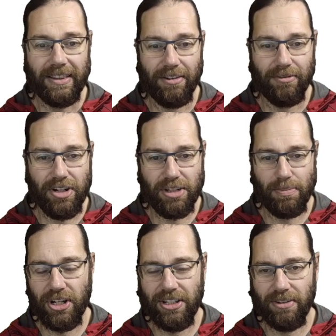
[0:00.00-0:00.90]
Register
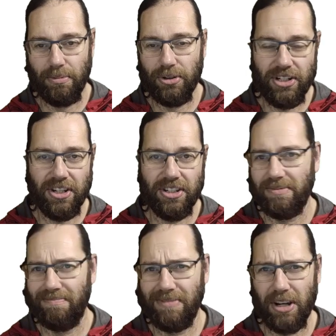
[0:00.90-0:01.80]

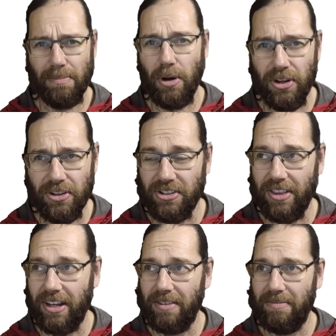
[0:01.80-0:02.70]
procedures, components, and
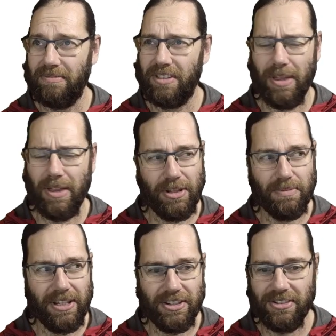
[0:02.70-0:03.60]
some other bits and
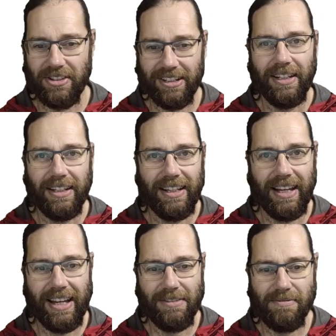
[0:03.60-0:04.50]
pieces that
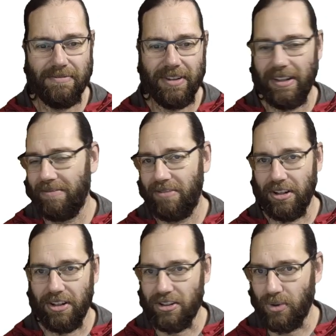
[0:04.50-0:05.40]
for
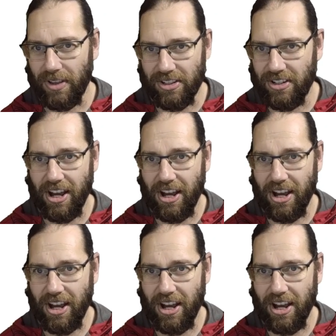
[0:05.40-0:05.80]
installing things into the